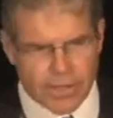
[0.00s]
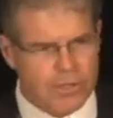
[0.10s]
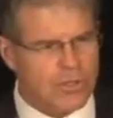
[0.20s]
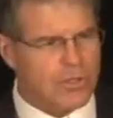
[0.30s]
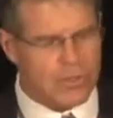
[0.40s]

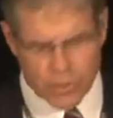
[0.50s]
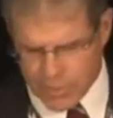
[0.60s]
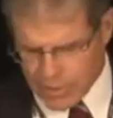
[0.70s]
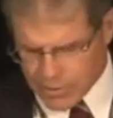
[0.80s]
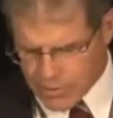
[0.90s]
It's sure to
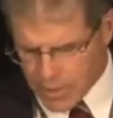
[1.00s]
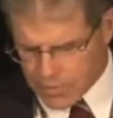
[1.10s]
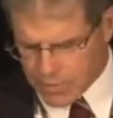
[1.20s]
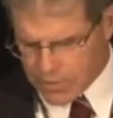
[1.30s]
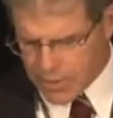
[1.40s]
be an
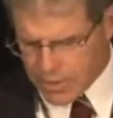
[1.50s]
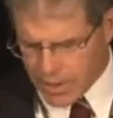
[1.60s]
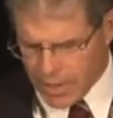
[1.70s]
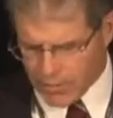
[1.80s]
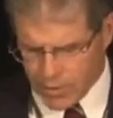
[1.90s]
exceptional day and a
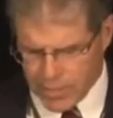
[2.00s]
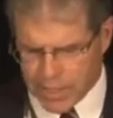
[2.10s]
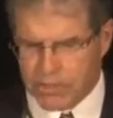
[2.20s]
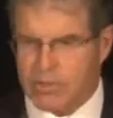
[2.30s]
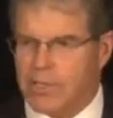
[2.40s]
half, and I'm
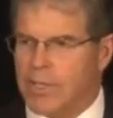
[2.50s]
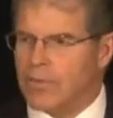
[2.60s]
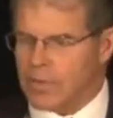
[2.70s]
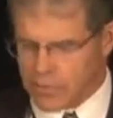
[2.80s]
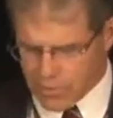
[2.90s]
anxious to
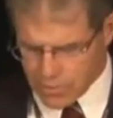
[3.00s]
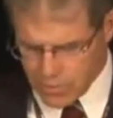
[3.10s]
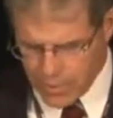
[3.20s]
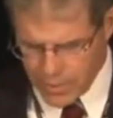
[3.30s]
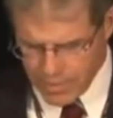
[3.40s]
get things
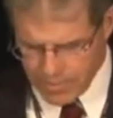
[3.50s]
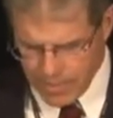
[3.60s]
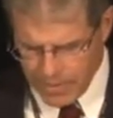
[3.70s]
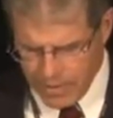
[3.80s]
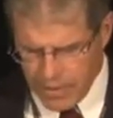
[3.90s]
underway.
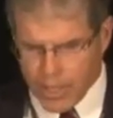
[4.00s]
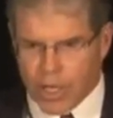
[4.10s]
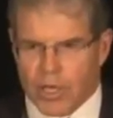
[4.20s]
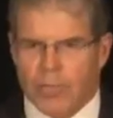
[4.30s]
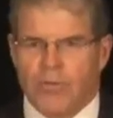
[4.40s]

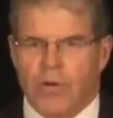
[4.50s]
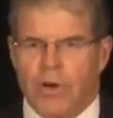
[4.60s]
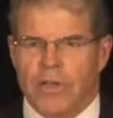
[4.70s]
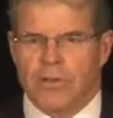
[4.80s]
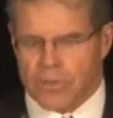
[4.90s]

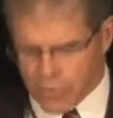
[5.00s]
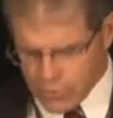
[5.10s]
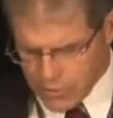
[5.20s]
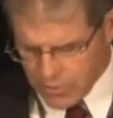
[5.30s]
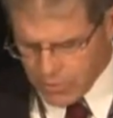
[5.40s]
Before I
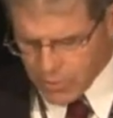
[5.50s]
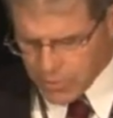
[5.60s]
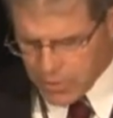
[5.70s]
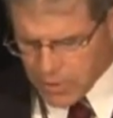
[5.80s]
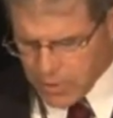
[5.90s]
introduce our
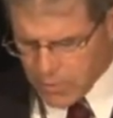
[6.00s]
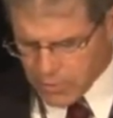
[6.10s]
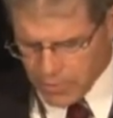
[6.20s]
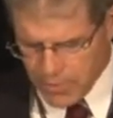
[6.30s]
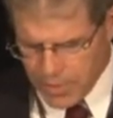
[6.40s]
first speaker, I
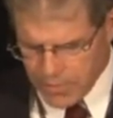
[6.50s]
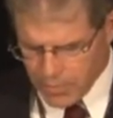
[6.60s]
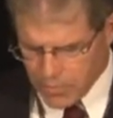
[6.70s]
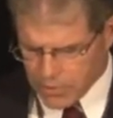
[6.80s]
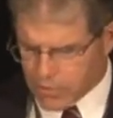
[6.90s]
want to remind
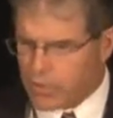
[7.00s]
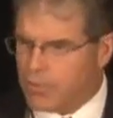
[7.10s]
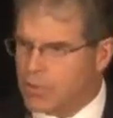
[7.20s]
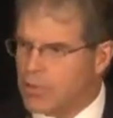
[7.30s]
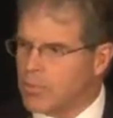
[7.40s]
everyone to
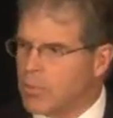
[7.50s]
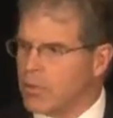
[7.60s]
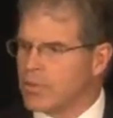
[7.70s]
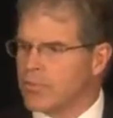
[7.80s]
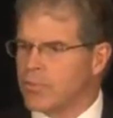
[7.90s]
review the
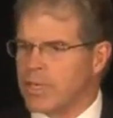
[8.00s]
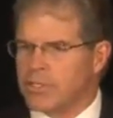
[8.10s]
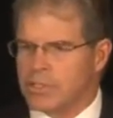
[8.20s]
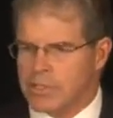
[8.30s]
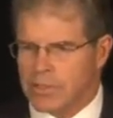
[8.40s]
important
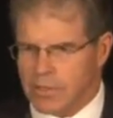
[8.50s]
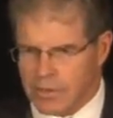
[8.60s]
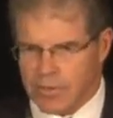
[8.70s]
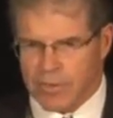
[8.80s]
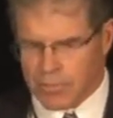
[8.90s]

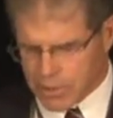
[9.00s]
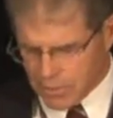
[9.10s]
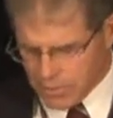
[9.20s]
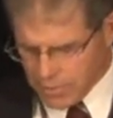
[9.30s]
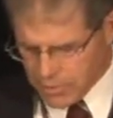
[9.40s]
information
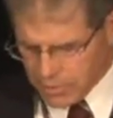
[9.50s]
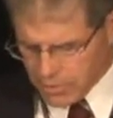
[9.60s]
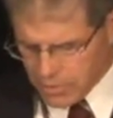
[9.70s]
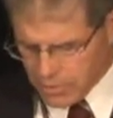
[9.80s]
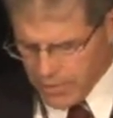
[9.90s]
material in
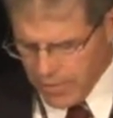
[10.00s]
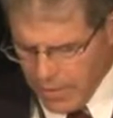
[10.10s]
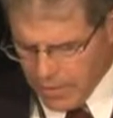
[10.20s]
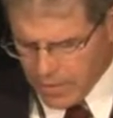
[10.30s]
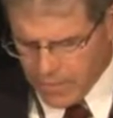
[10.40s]
your
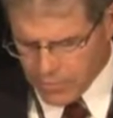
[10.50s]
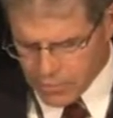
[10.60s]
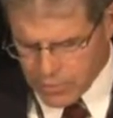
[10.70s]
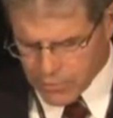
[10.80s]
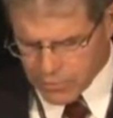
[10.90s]

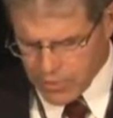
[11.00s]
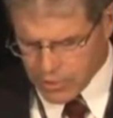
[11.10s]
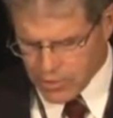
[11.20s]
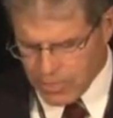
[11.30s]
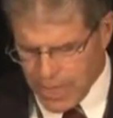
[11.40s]
conference
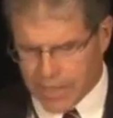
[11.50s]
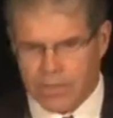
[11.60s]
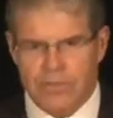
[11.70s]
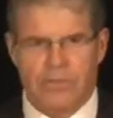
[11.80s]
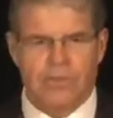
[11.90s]
registration
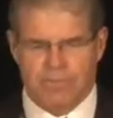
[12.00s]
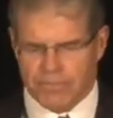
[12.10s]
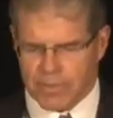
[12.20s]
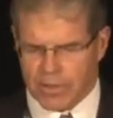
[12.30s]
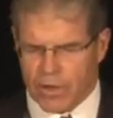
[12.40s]
packets.
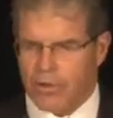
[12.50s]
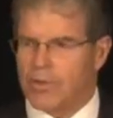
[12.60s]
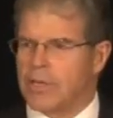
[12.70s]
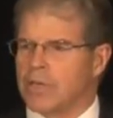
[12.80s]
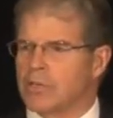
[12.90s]
All
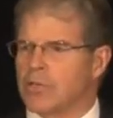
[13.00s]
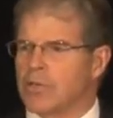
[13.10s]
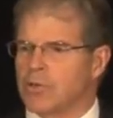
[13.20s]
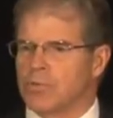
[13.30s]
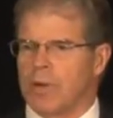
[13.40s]
the
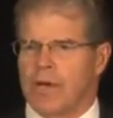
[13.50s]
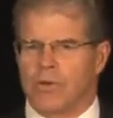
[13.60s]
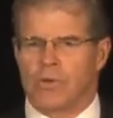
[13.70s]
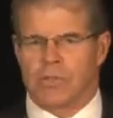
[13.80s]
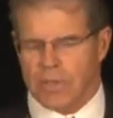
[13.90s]
speaker
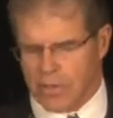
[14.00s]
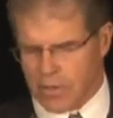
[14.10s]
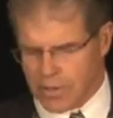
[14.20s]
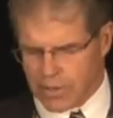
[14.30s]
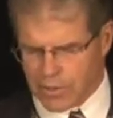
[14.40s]
bios
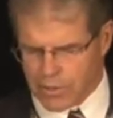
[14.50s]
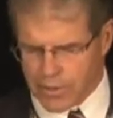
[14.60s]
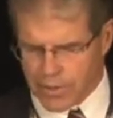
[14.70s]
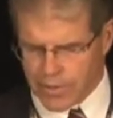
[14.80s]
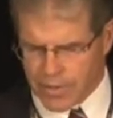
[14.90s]
are
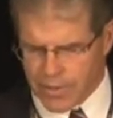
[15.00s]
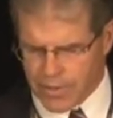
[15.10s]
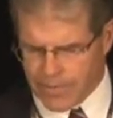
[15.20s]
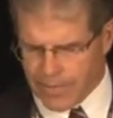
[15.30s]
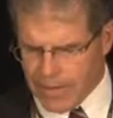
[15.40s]
included in
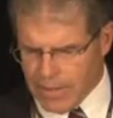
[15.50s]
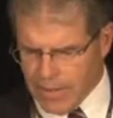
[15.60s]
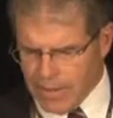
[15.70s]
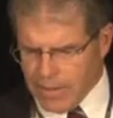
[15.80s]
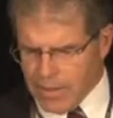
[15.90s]
there.
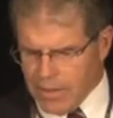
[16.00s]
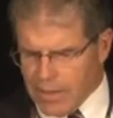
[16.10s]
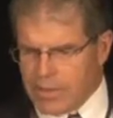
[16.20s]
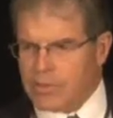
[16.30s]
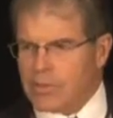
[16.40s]

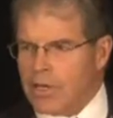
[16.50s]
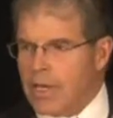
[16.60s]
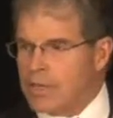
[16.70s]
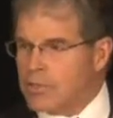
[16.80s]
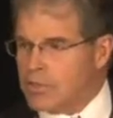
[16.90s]
And as
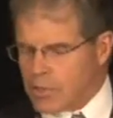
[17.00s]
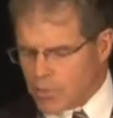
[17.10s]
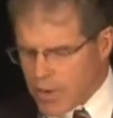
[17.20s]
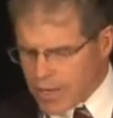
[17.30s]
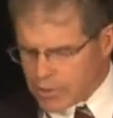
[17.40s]
is our
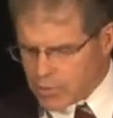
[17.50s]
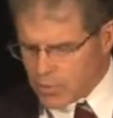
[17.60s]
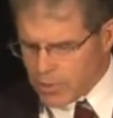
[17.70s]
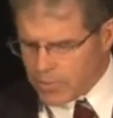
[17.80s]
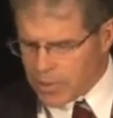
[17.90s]
practice,
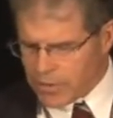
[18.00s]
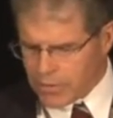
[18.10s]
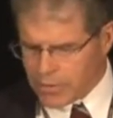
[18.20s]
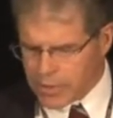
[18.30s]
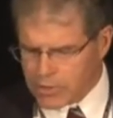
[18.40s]
we'll limit our
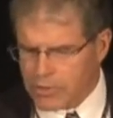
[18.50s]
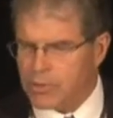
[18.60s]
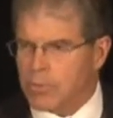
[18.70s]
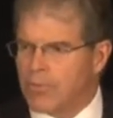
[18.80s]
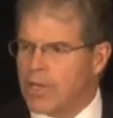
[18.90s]

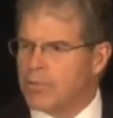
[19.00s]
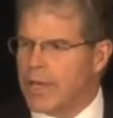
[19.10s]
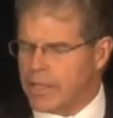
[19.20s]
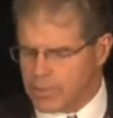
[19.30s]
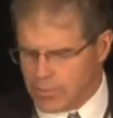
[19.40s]
introductions to provide
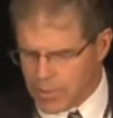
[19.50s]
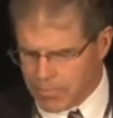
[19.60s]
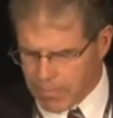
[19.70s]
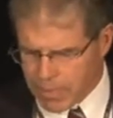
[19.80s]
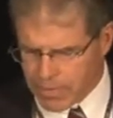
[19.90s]

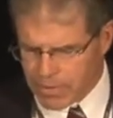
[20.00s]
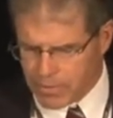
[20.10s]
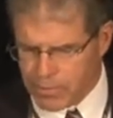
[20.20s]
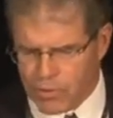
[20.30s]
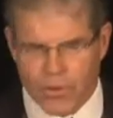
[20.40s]
maximum
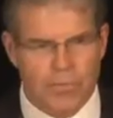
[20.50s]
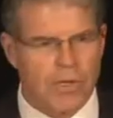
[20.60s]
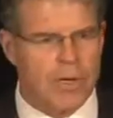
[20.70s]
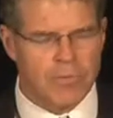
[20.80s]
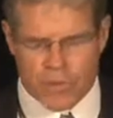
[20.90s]
program
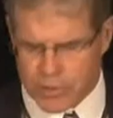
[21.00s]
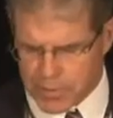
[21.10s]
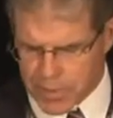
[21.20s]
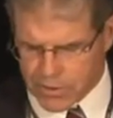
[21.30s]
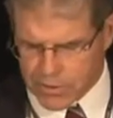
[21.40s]
time for our
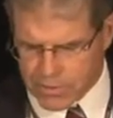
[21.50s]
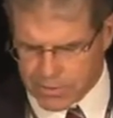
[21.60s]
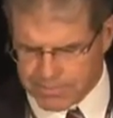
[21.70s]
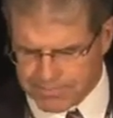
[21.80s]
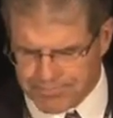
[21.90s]
speakers.
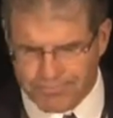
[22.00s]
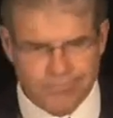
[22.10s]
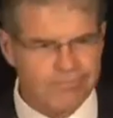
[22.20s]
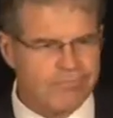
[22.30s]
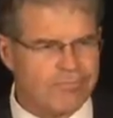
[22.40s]

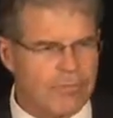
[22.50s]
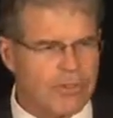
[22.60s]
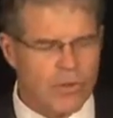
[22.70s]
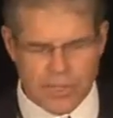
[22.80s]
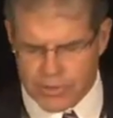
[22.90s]

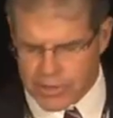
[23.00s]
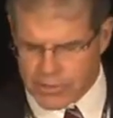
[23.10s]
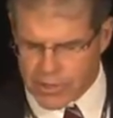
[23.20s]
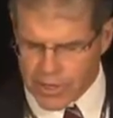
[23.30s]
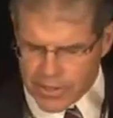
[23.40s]
So let's get
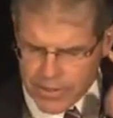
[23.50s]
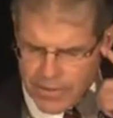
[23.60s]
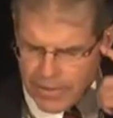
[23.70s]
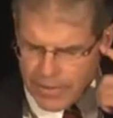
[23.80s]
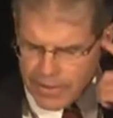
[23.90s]
started.